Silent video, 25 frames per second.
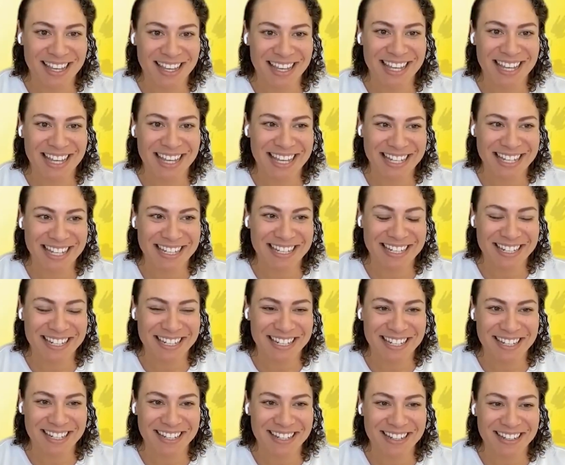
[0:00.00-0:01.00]

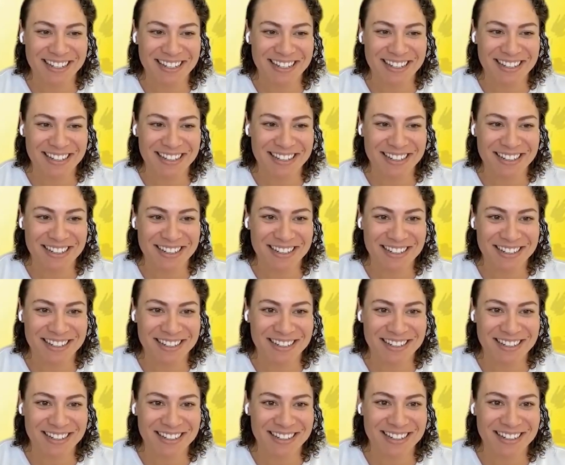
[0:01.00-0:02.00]

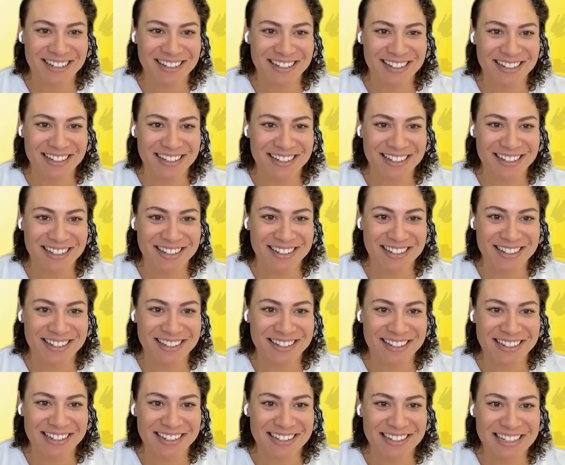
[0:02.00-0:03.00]

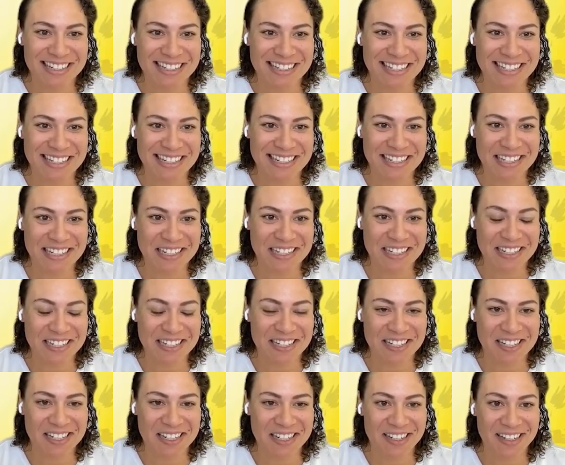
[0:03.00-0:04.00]

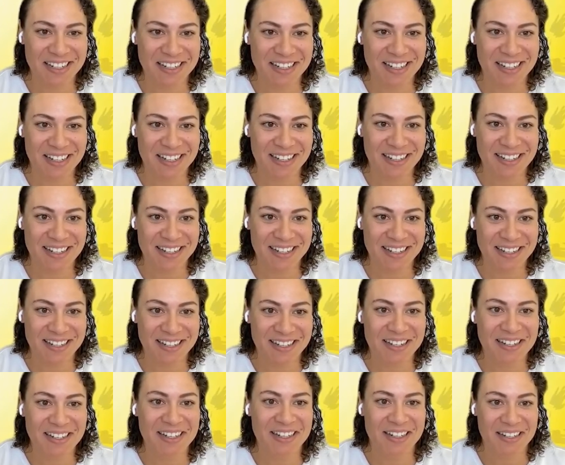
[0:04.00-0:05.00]

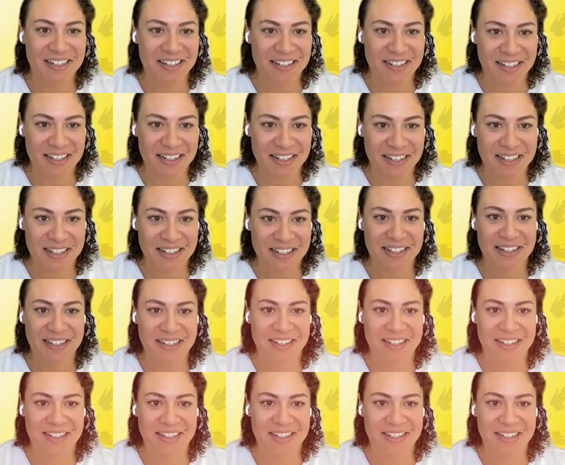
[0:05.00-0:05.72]
(silent)